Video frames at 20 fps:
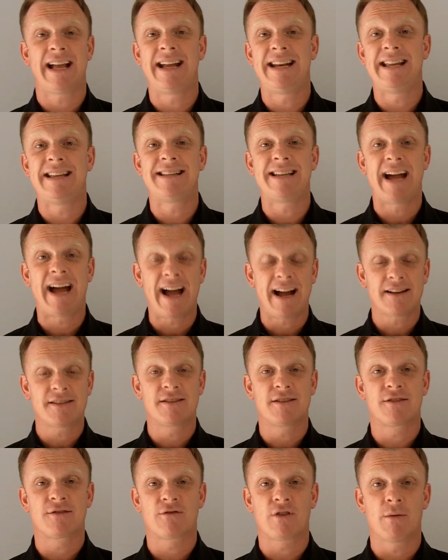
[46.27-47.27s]
any
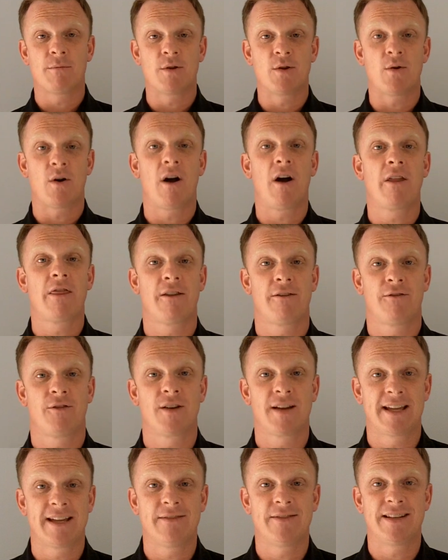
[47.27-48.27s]
taxes from you on the
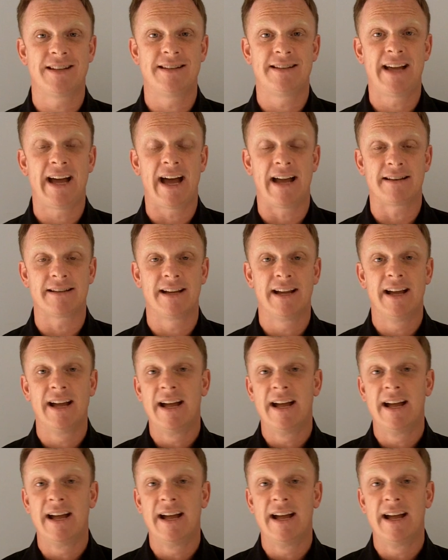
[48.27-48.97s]
forgiven debt.